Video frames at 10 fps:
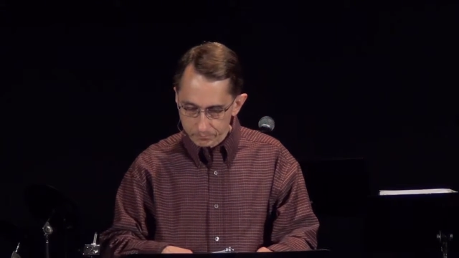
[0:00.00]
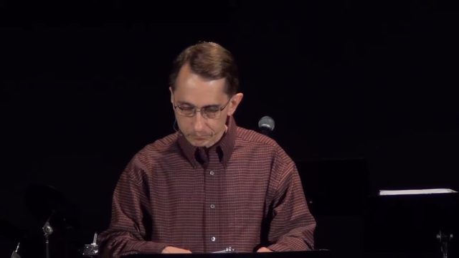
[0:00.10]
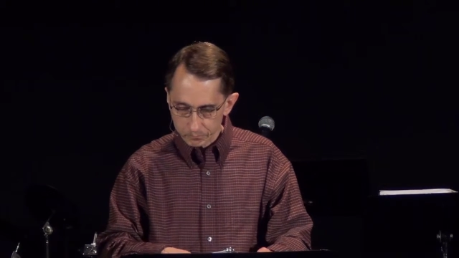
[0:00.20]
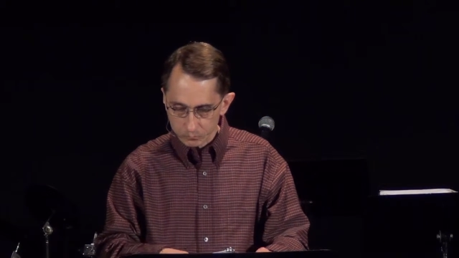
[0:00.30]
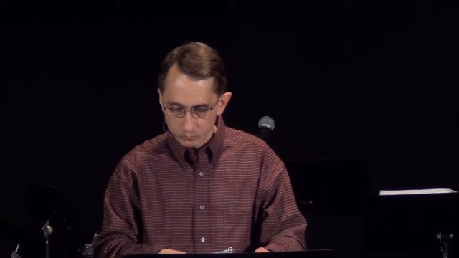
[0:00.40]

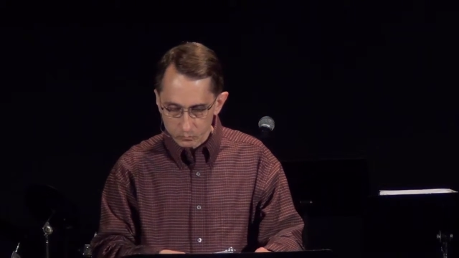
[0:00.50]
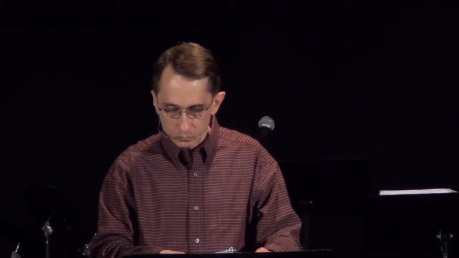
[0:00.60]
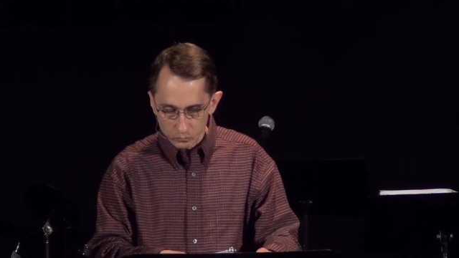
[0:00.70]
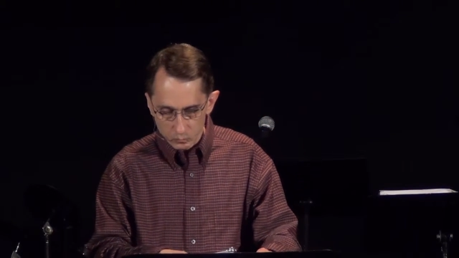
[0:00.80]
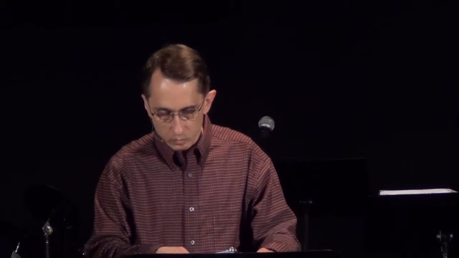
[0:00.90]

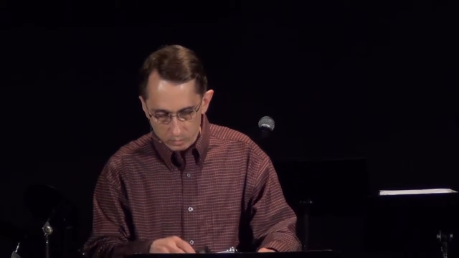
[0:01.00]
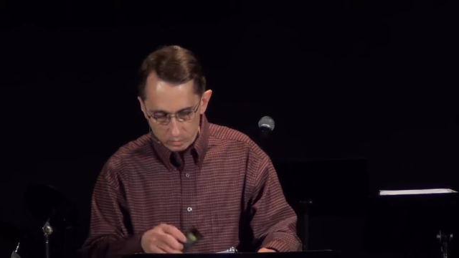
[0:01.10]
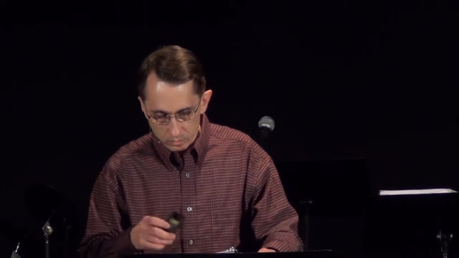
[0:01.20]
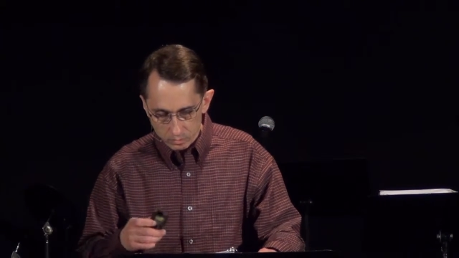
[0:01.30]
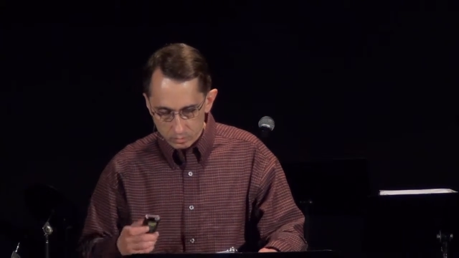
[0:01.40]

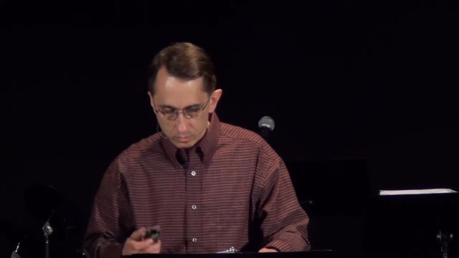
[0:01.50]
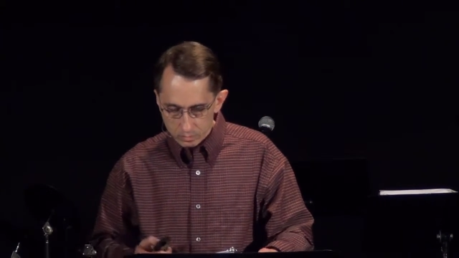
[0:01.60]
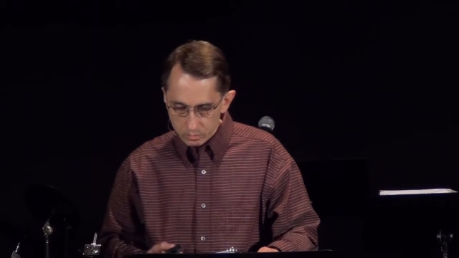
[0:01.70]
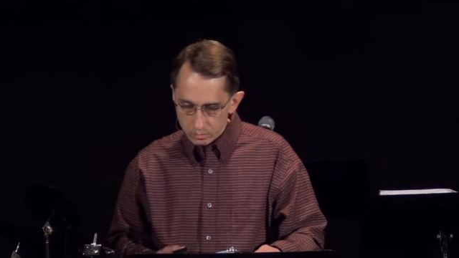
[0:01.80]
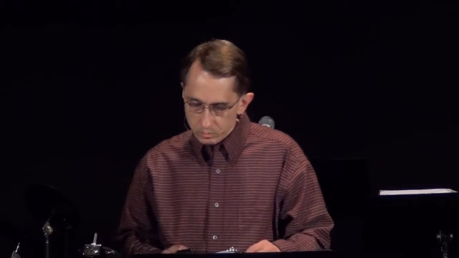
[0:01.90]

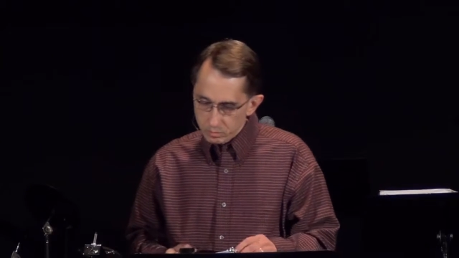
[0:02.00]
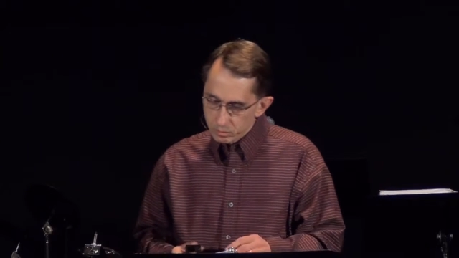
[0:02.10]
No one is speaking in this clip.